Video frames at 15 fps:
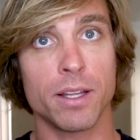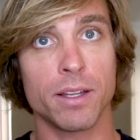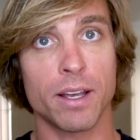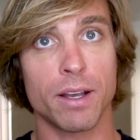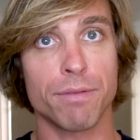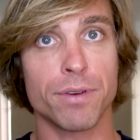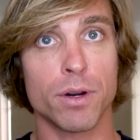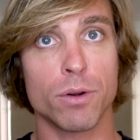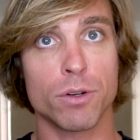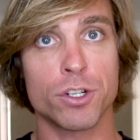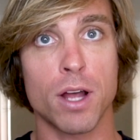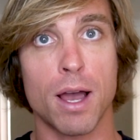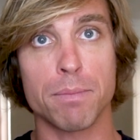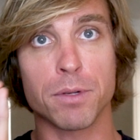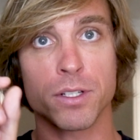in like a
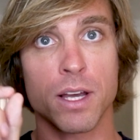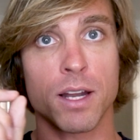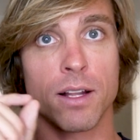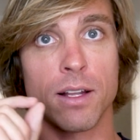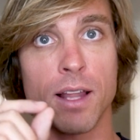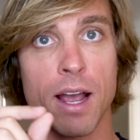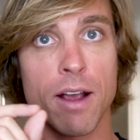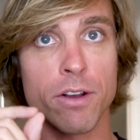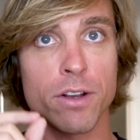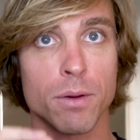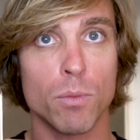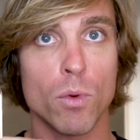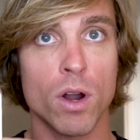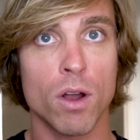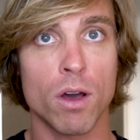Photoshop, just kind of layering
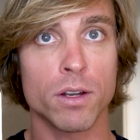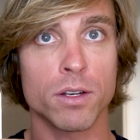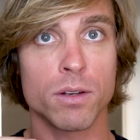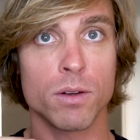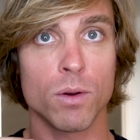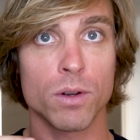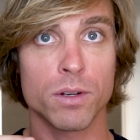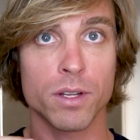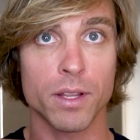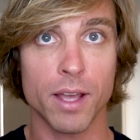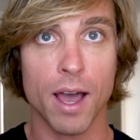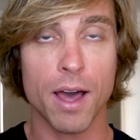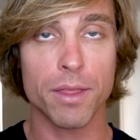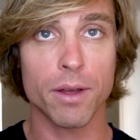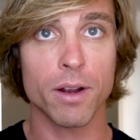them one on to
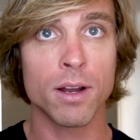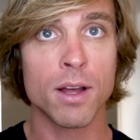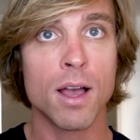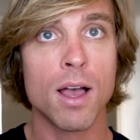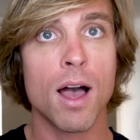the other.